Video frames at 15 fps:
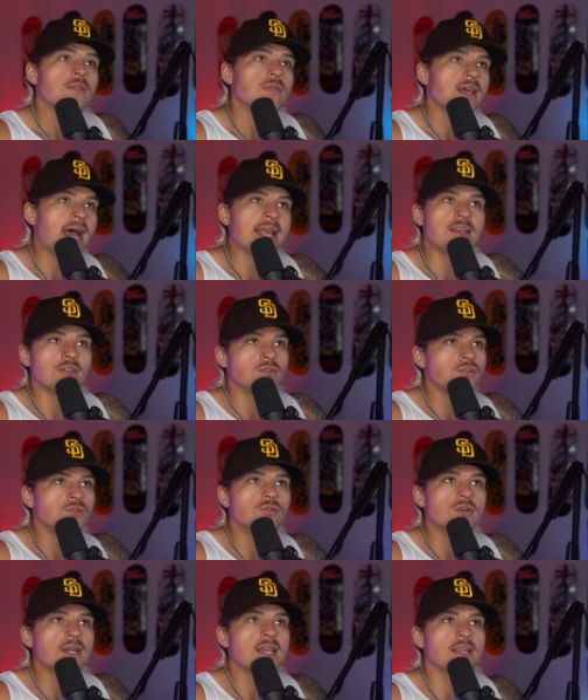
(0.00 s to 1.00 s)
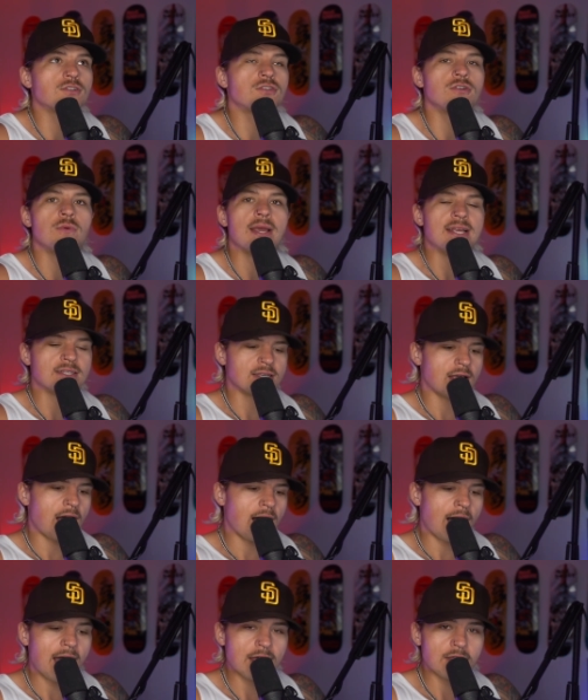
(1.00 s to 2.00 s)
I can, you look at it two ways.
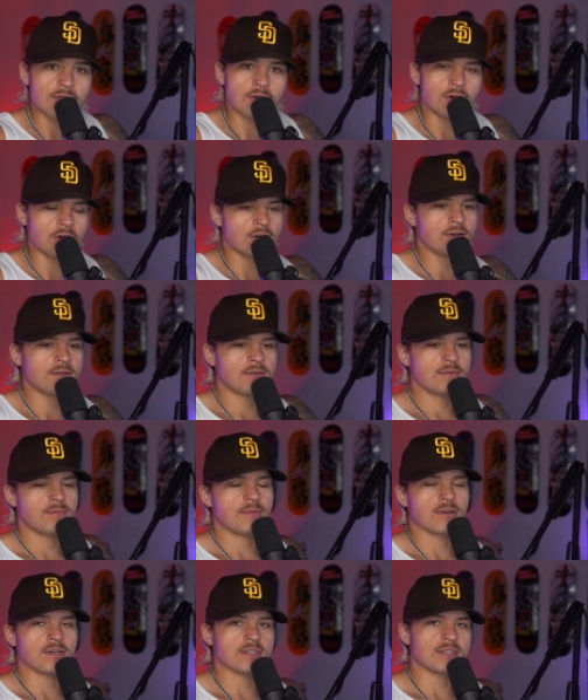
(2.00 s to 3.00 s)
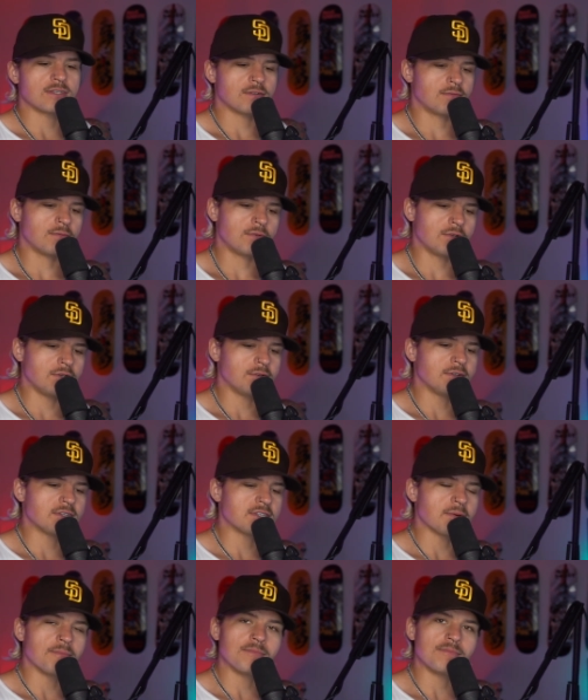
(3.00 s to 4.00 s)
Either there is
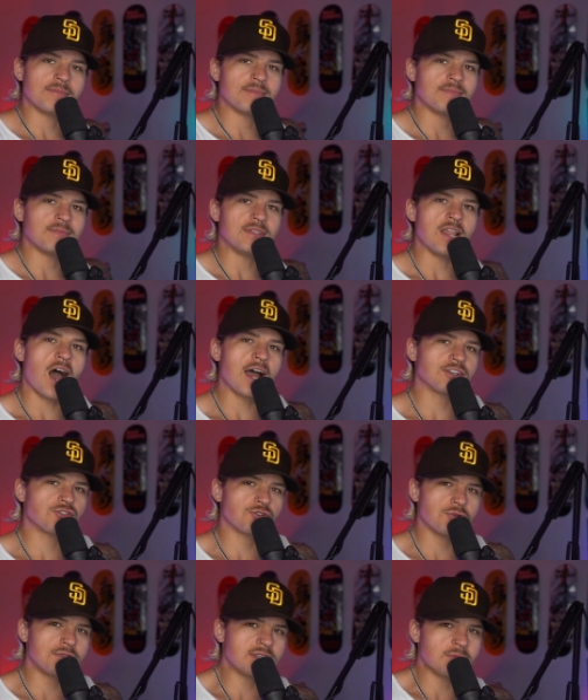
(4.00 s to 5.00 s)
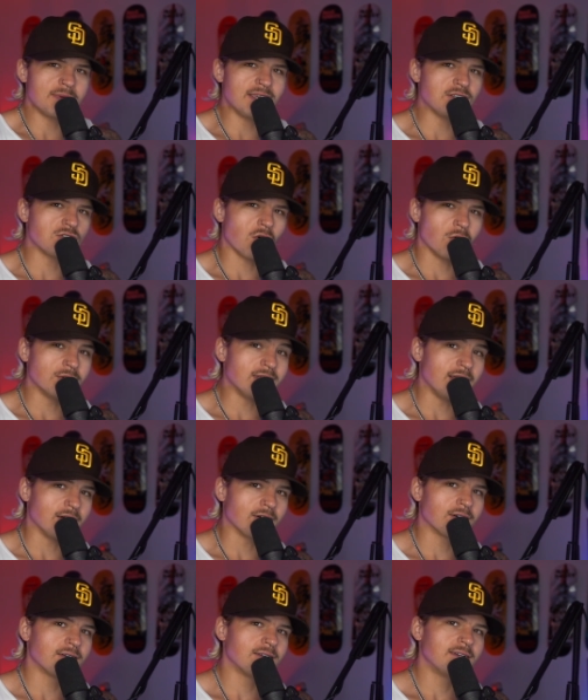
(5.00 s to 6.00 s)
some not truths being told
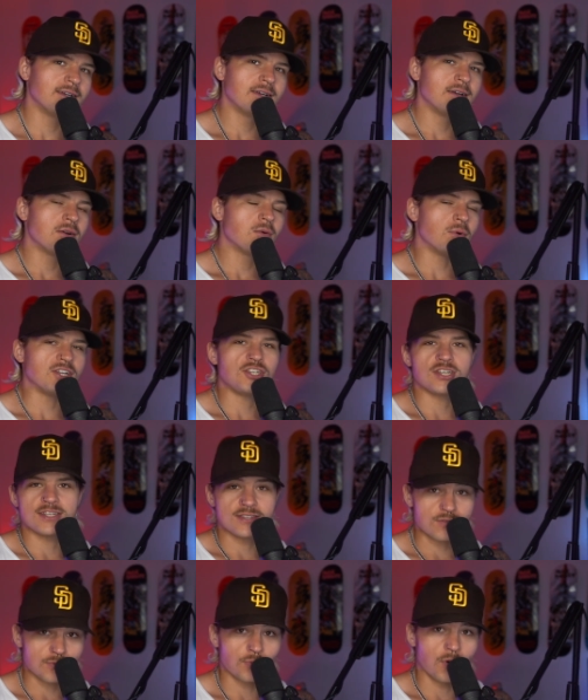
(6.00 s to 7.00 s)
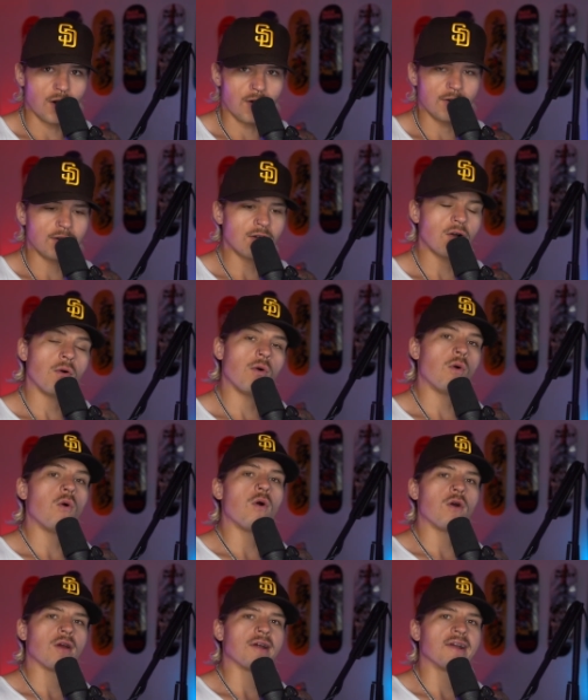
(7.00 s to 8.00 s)
here, which is wrong,
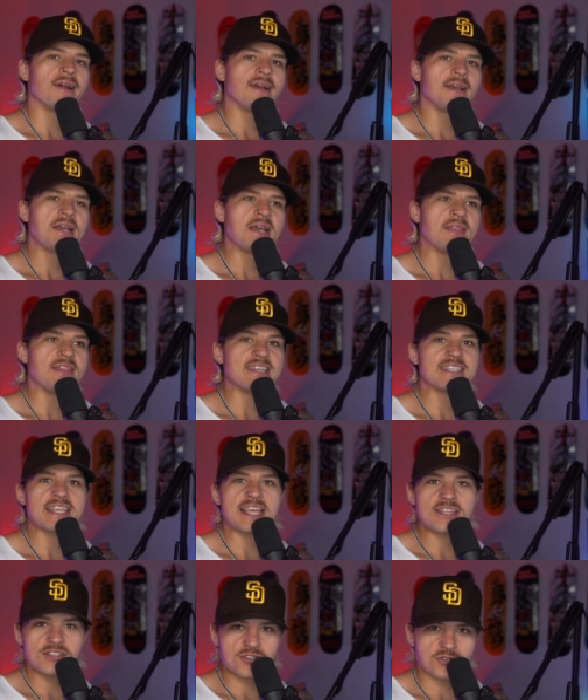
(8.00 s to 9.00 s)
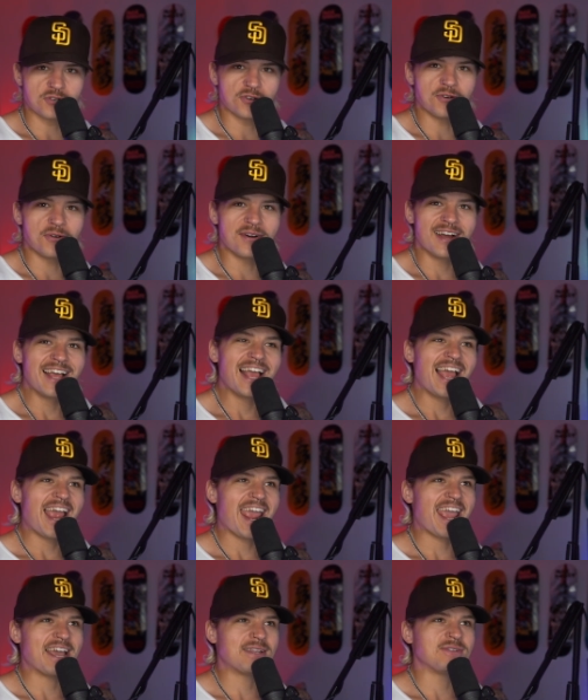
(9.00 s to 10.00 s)
or this is true
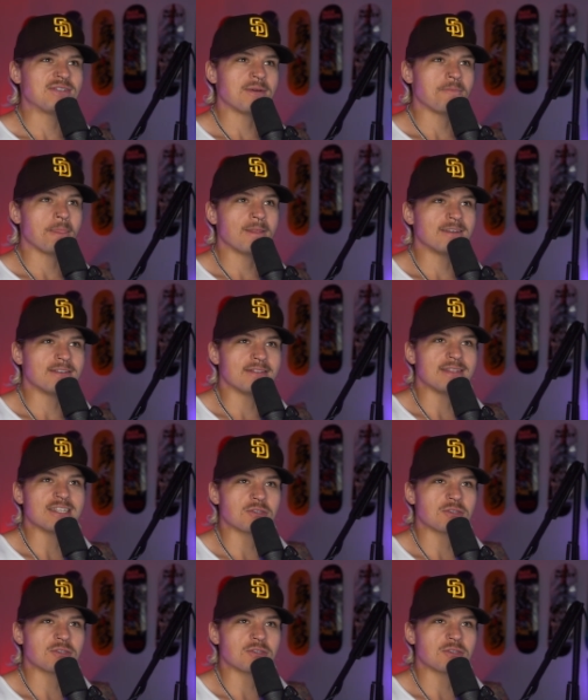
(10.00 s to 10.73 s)
and this